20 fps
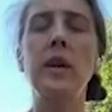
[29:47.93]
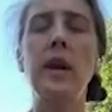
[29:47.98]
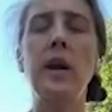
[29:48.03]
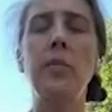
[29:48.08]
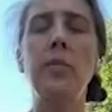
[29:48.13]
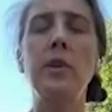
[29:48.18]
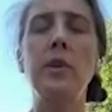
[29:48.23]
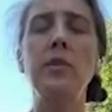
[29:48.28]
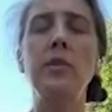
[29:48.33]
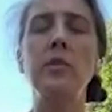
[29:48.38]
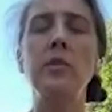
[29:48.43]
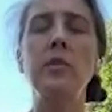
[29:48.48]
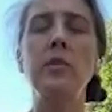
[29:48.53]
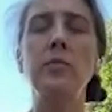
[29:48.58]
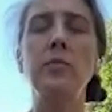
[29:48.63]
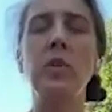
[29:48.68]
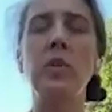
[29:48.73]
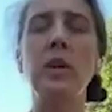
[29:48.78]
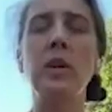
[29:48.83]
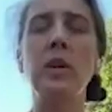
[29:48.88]
happy
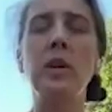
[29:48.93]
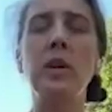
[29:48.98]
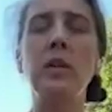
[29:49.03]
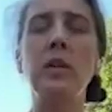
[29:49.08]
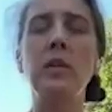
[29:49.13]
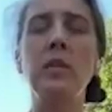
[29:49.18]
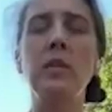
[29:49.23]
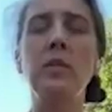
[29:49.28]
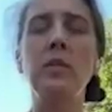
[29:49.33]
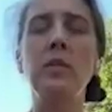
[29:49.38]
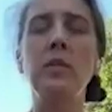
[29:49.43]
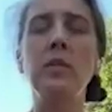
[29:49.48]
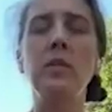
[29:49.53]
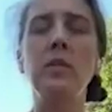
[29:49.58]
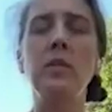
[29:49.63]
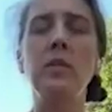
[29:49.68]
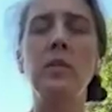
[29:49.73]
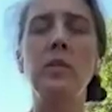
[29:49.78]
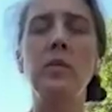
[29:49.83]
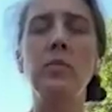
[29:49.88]
just playing
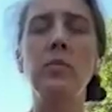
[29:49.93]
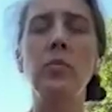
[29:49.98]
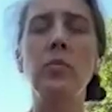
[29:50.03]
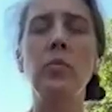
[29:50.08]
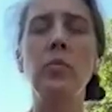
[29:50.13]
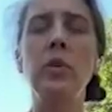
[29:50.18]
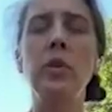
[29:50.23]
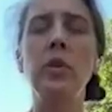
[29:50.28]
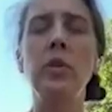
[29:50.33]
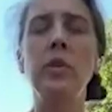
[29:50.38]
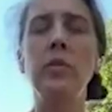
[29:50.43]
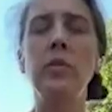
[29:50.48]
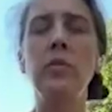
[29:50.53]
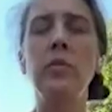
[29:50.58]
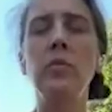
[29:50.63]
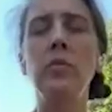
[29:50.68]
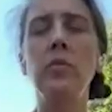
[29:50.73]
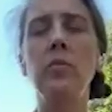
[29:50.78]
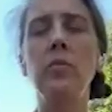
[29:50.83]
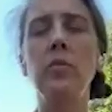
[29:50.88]
with
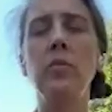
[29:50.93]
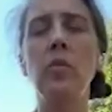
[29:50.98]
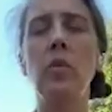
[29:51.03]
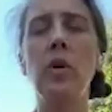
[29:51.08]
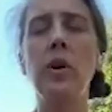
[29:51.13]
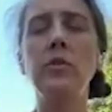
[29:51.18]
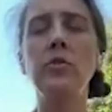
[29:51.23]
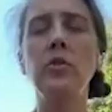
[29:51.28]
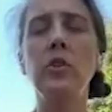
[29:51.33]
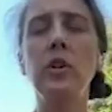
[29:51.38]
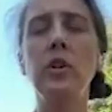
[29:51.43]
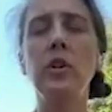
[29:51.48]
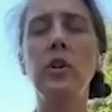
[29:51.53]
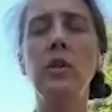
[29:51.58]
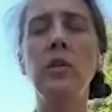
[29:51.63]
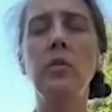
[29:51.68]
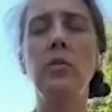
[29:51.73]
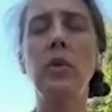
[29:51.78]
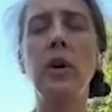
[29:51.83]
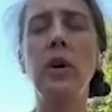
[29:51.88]

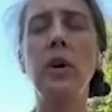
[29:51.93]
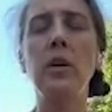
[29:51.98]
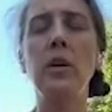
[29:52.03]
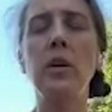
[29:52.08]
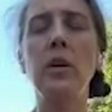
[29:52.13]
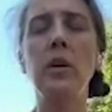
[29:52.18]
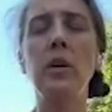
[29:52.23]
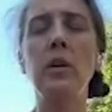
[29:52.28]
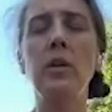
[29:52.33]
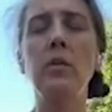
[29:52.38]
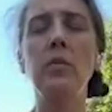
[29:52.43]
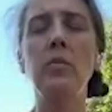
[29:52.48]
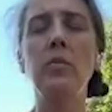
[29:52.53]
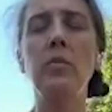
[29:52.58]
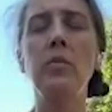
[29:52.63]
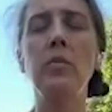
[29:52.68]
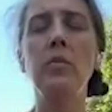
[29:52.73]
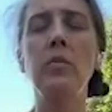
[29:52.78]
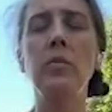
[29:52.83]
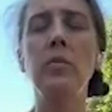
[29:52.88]
watching the body,
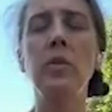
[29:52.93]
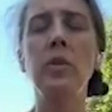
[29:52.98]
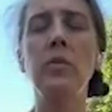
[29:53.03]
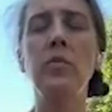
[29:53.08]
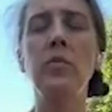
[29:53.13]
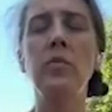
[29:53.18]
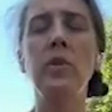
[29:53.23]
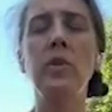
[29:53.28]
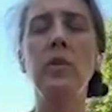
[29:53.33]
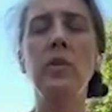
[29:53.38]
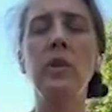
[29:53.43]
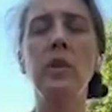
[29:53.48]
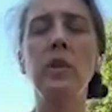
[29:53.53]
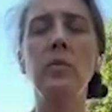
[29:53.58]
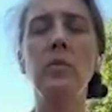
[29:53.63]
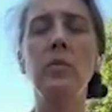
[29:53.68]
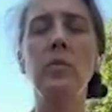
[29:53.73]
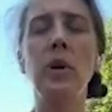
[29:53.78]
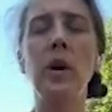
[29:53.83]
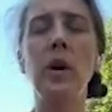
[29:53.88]
with
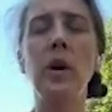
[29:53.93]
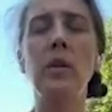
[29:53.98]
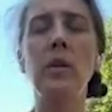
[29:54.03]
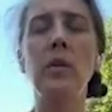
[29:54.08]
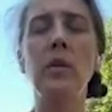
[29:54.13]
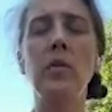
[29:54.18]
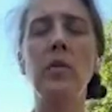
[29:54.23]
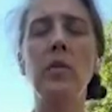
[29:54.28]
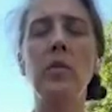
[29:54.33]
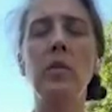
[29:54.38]
feeling the breath,